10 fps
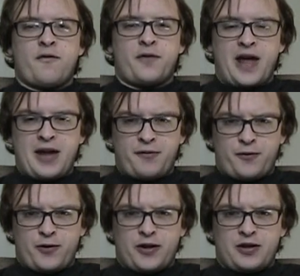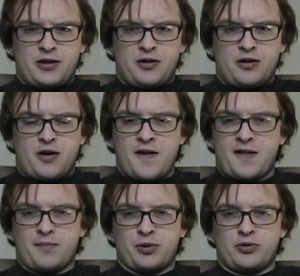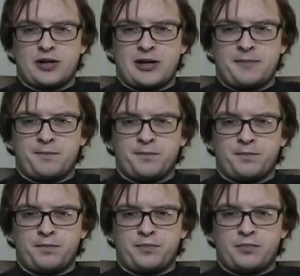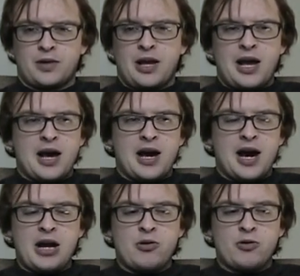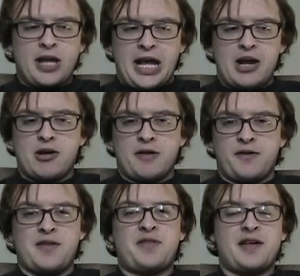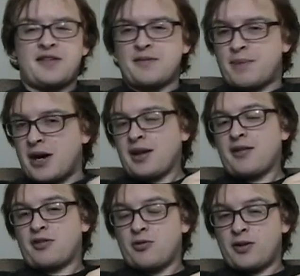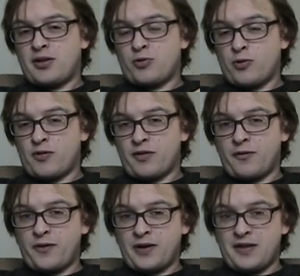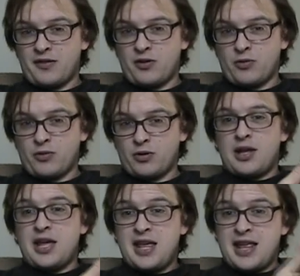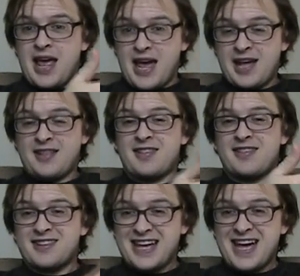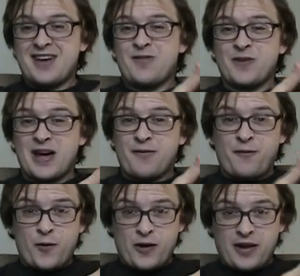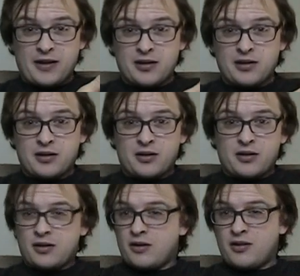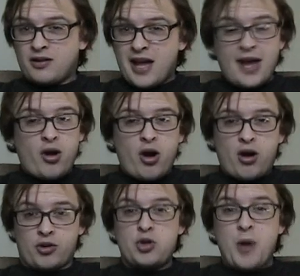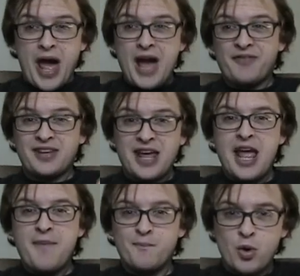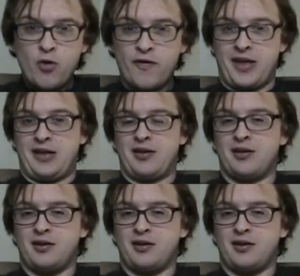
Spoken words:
flat-footed on his blue line. I don't care if he thinks the puck is going towards the Philly zone. He can't stand flat-footed at all. You have to keep moving.